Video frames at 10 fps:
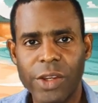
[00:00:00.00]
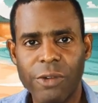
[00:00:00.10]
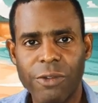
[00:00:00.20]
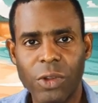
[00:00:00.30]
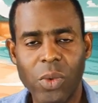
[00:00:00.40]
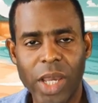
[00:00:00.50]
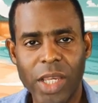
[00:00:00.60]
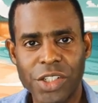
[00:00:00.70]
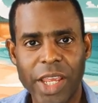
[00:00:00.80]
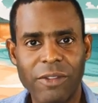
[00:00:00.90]
uh, your
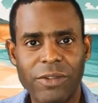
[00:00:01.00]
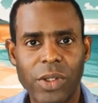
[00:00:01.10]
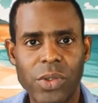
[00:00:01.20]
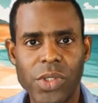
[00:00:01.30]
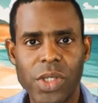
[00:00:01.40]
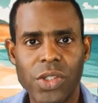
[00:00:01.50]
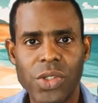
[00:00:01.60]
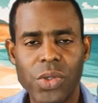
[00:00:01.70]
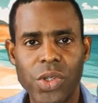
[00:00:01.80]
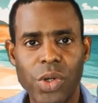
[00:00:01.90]
Flowise chat flows
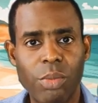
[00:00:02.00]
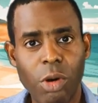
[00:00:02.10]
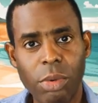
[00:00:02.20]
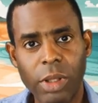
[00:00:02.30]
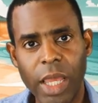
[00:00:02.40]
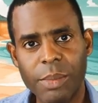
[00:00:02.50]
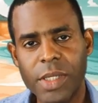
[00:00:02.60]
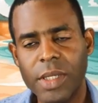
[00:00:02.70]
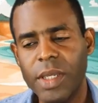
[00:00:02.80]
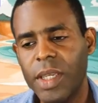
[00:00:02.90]
to your mobile
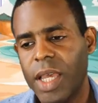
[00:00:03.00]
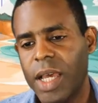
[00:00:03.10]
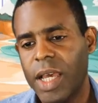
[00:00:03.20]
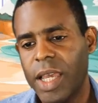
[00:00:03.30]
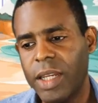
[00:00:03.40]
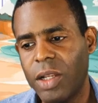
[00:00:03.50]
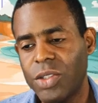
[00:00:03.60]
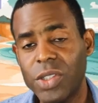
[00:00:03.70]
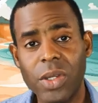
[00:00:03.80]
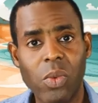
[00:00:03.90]
apps uh, and
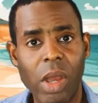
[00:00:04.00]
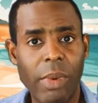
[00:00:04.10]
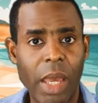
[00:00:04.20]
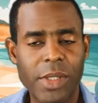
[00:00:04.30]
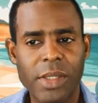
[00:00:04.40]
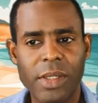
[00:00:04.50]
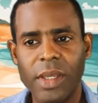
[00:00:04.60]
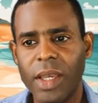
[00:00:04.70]
also your web apps.